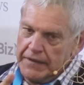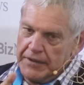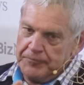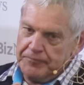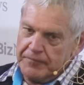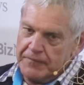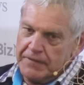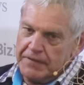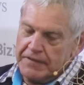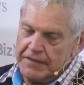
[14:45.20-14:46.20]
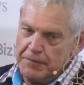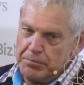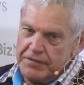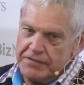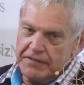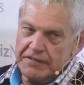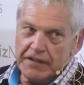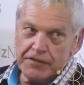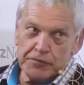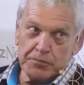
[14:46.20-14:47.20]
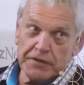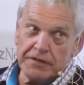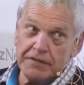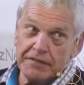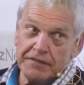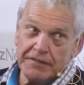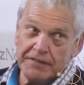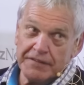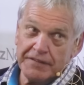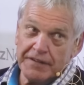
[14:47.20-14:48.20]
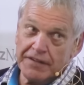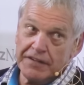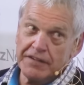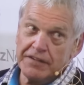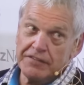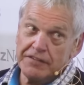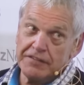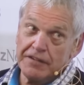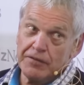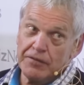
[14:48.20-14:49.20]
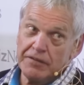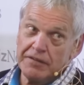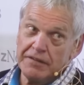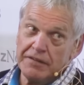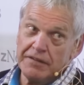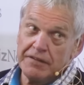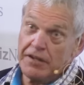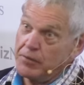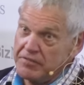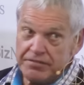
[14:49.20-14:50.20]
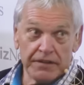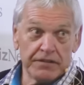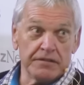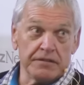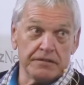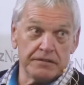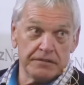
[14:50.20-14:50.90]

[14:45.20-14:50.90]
Um, then the president asked me at the end, he said, Now, how do we fix this?